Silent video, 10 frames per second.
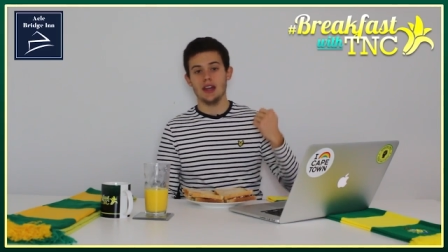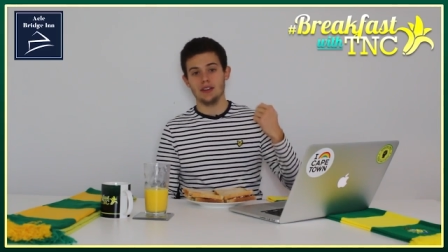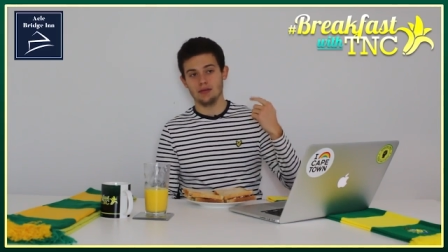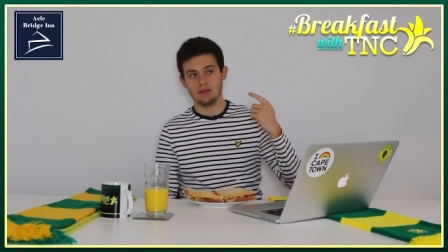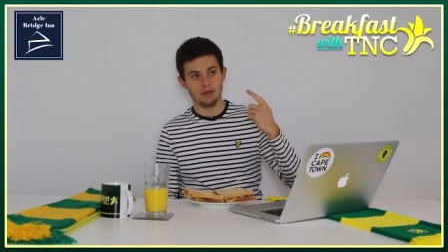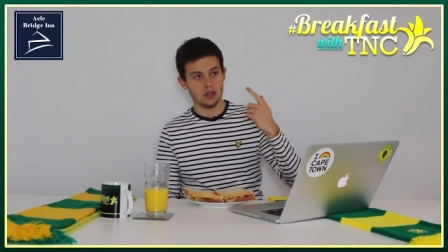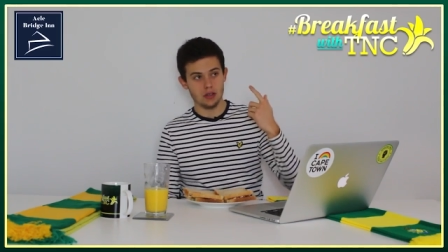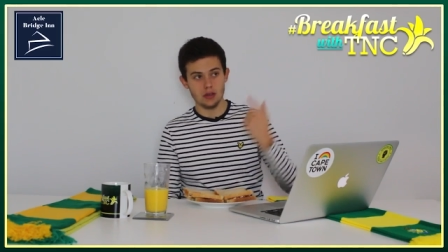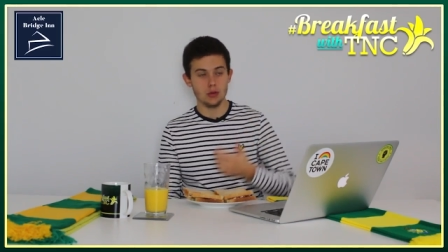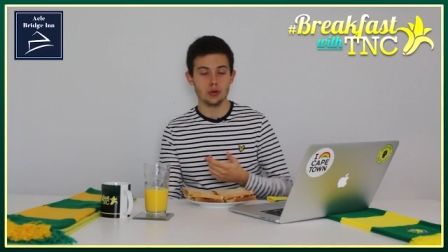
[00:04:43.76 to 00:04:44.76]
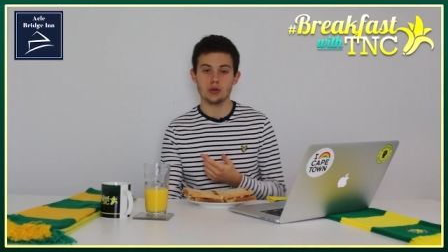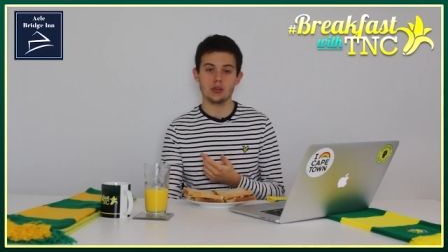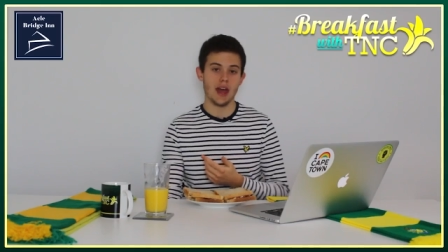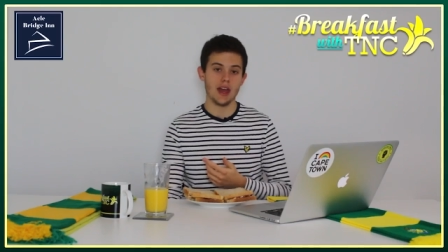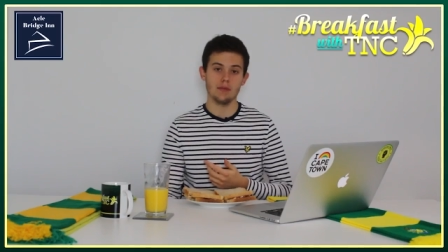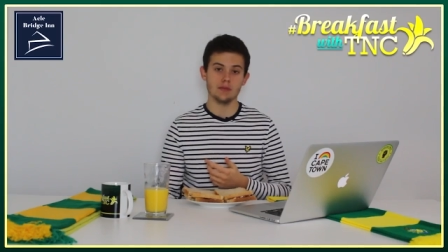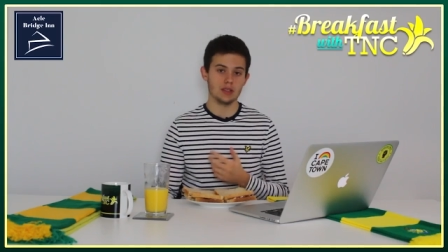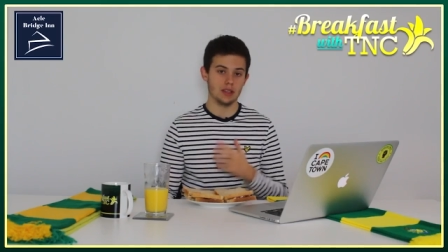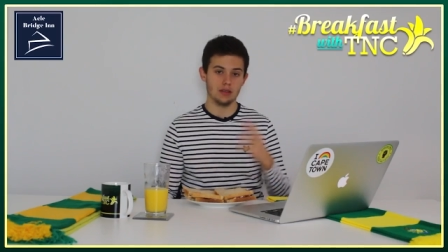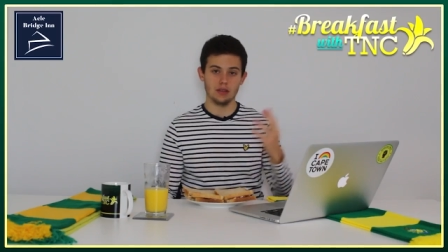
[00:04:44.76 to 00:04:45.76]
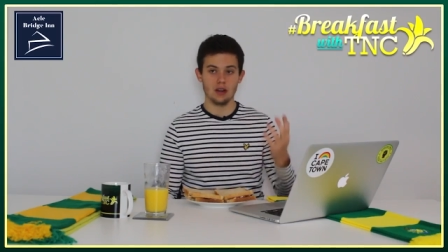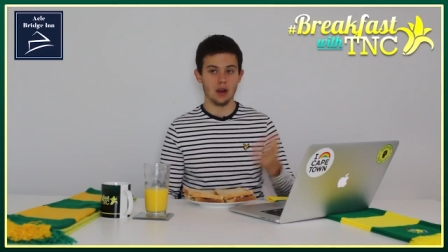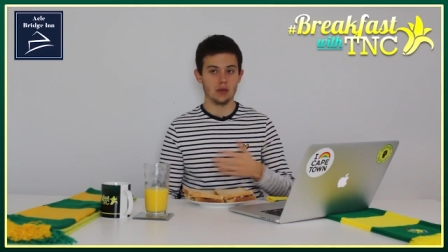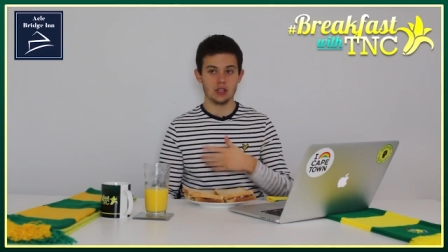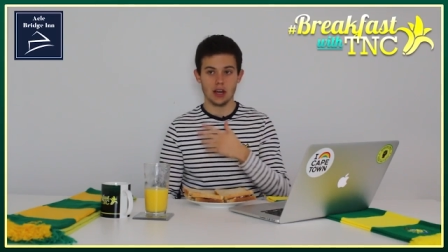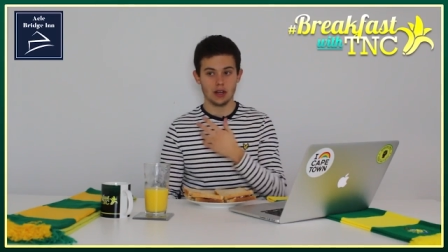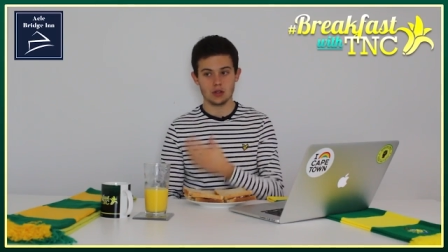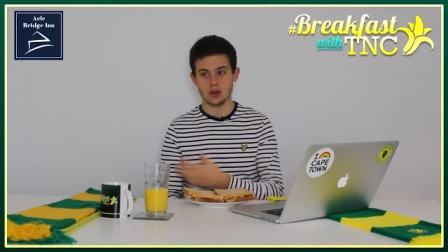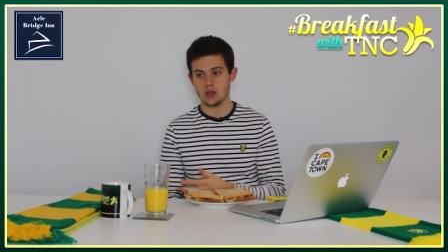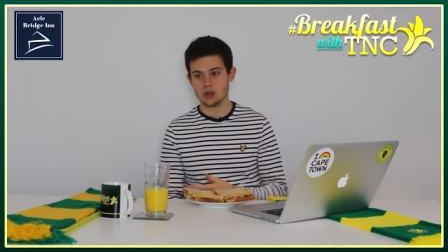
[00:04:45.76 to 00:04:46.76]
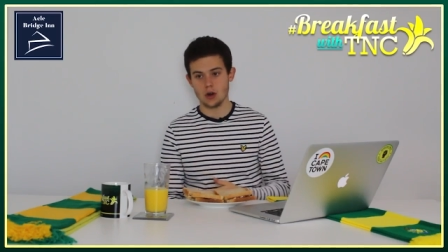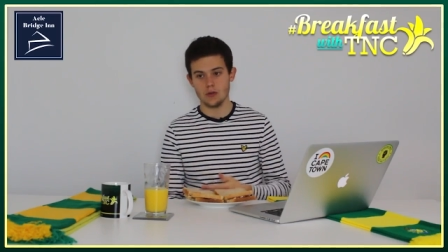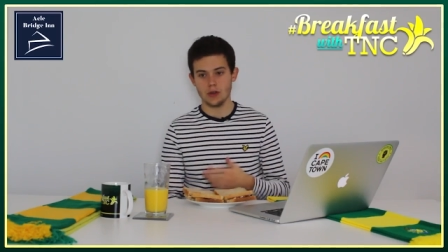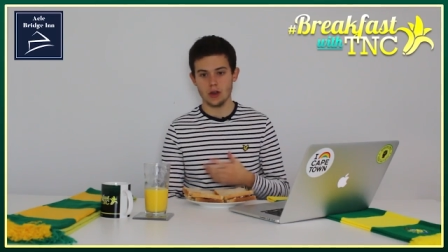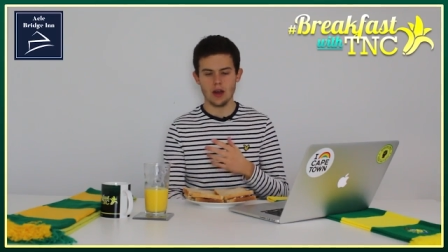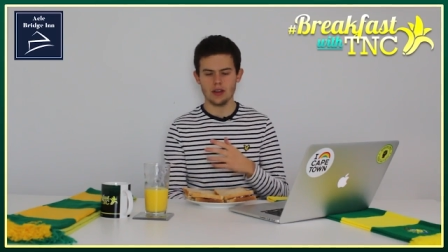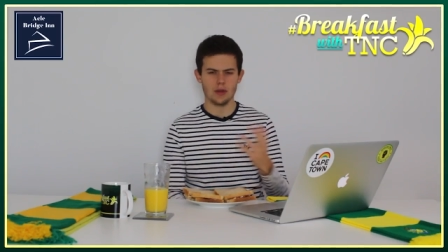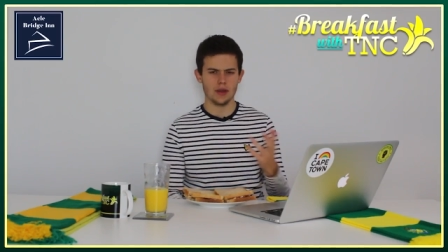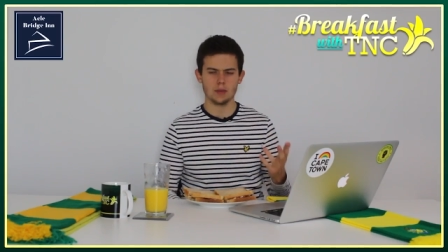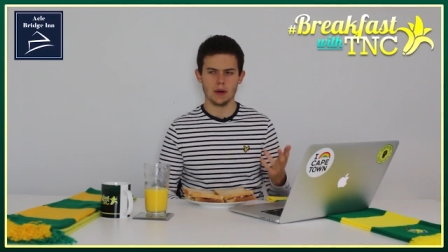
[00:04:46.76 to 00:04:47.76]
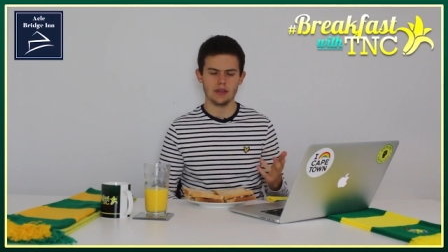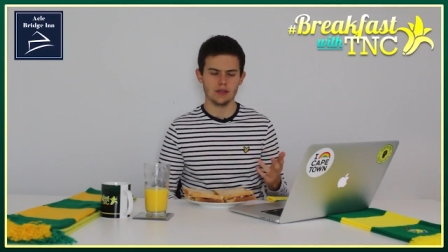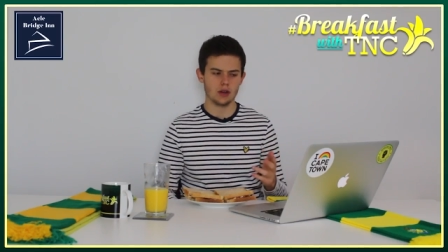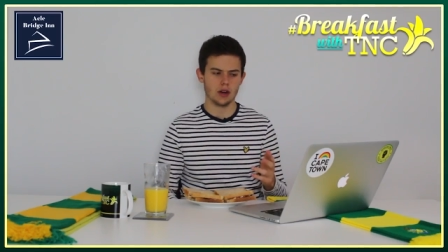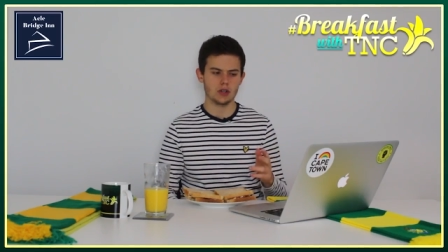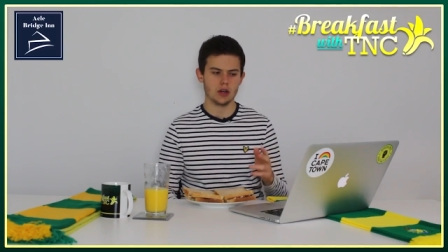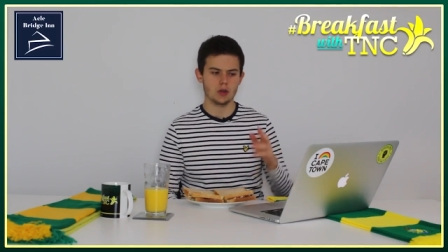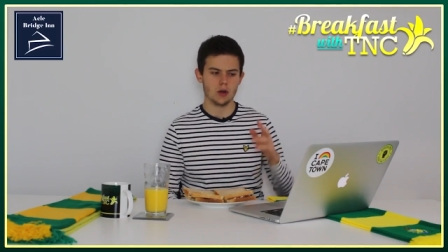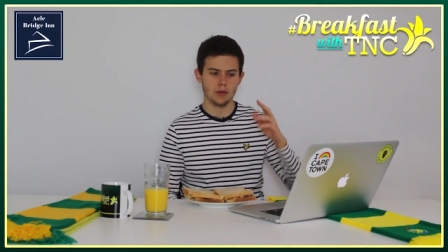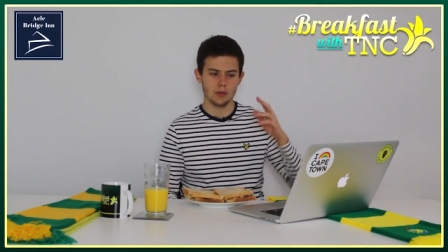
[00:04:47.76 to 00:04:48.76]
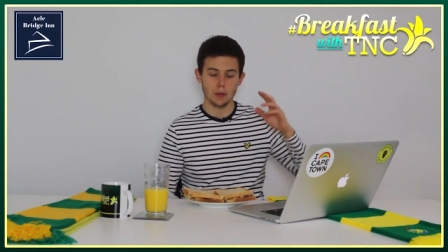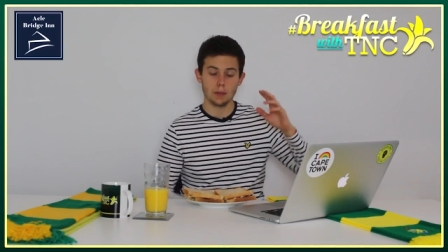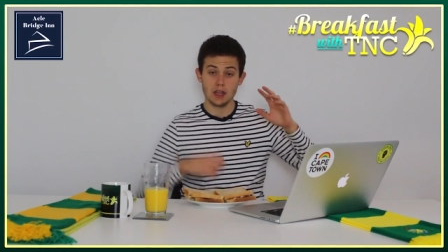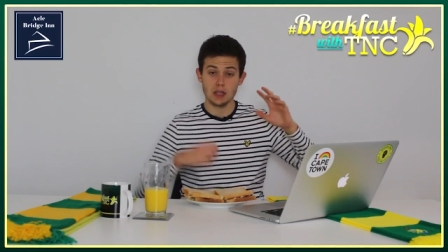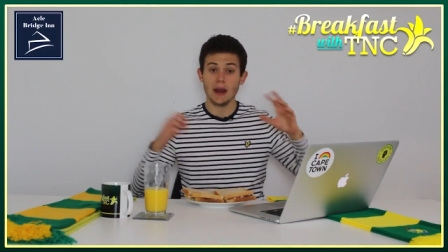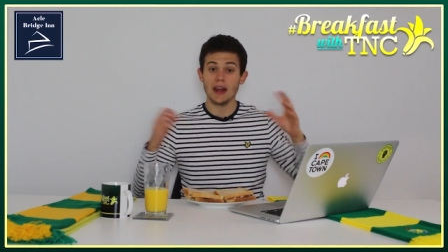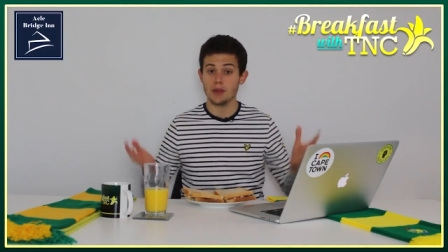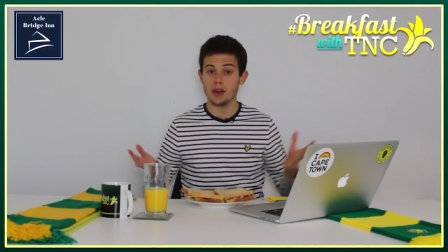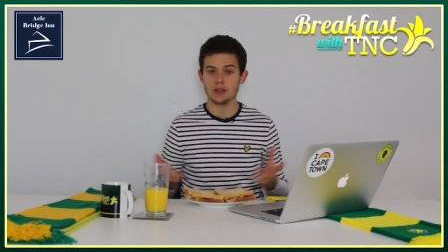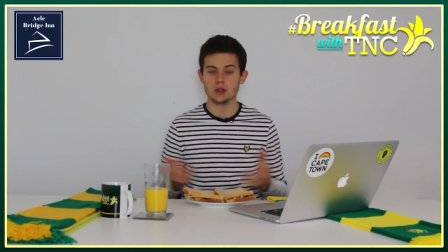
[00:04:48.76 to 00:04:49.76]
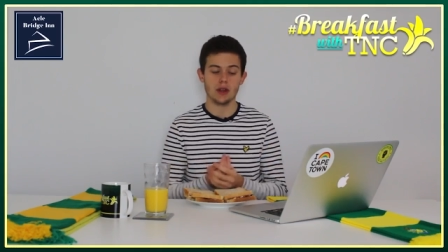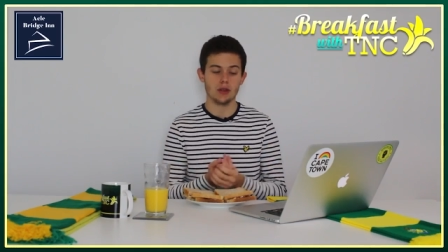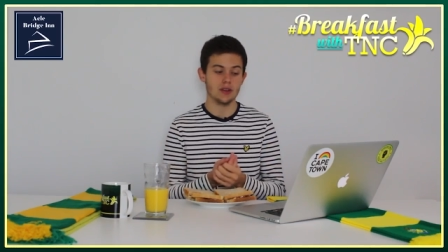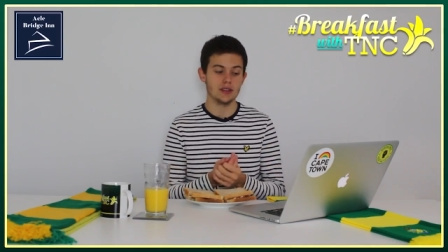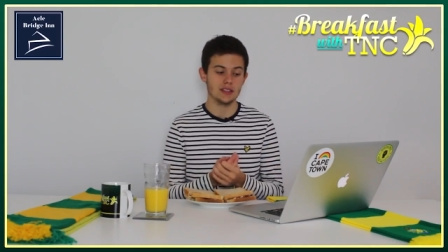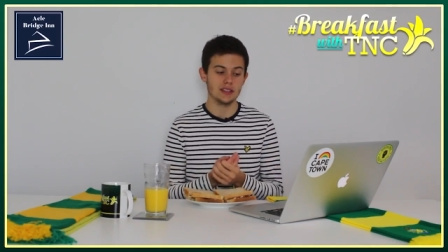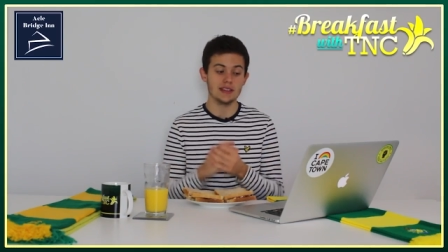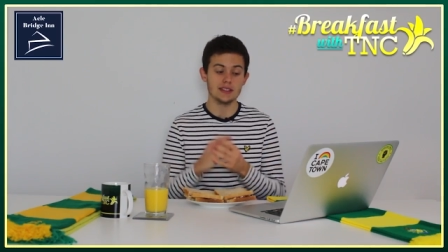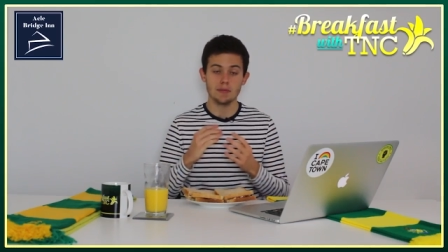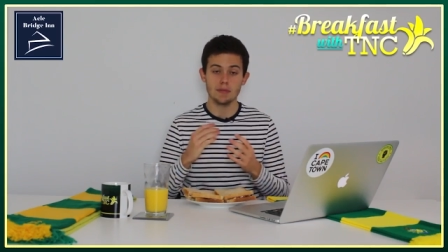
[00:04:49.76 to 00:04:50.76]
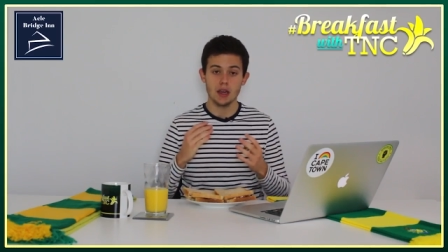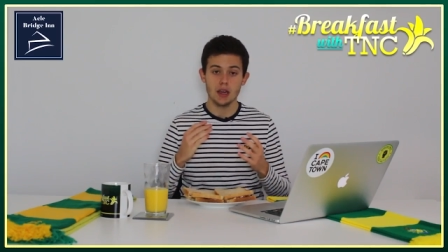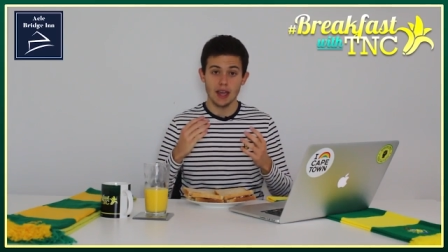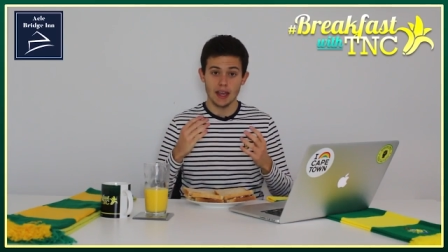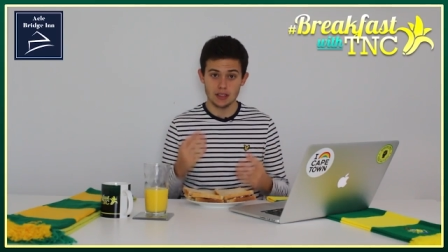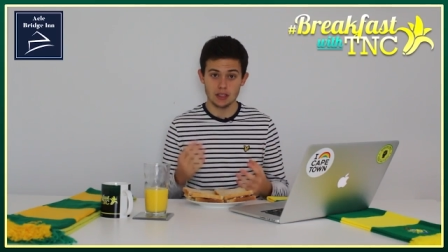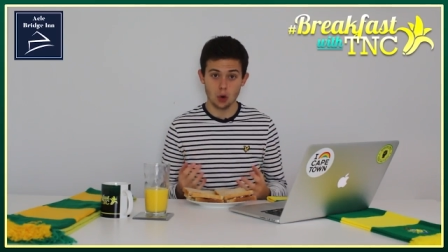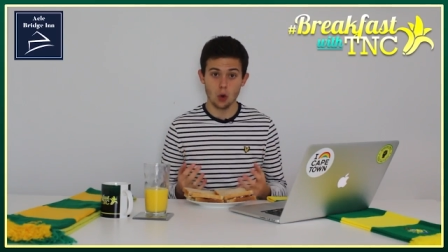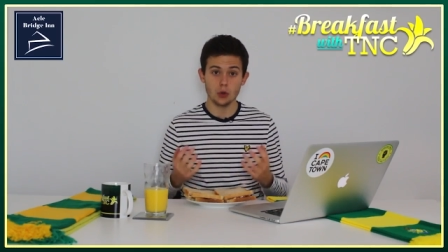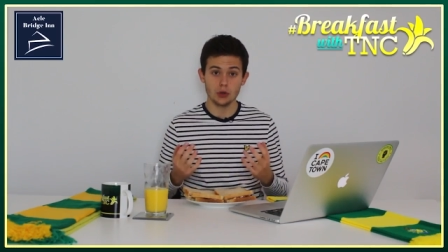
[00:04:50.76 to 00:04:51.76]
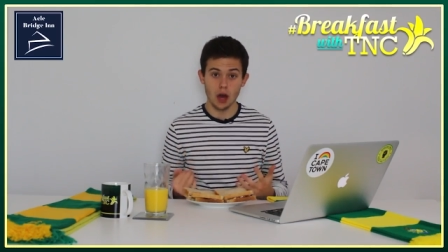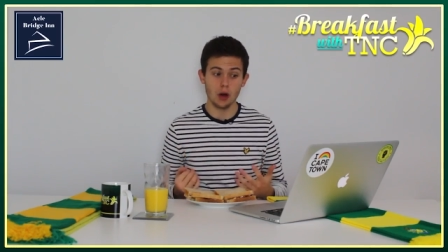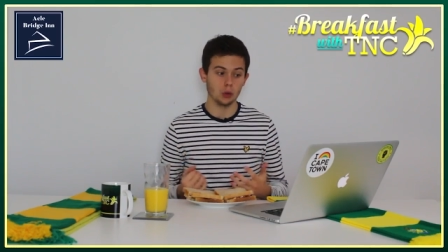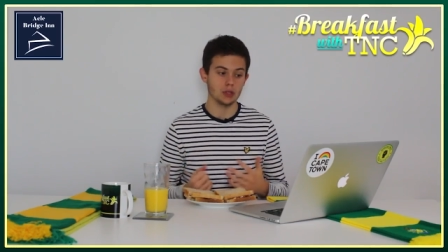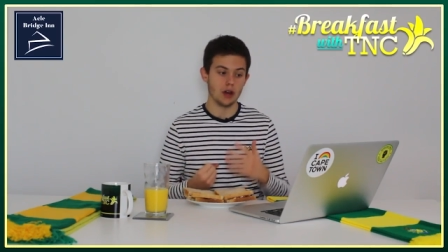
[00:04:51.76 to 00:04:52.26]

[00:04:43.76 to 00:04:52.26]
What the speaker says: in youth games, in the Checkatrade Trophy, or I don't think he's played in the Checkatrade Trophy, but he's played for the under-23s this season, and he's scored goals.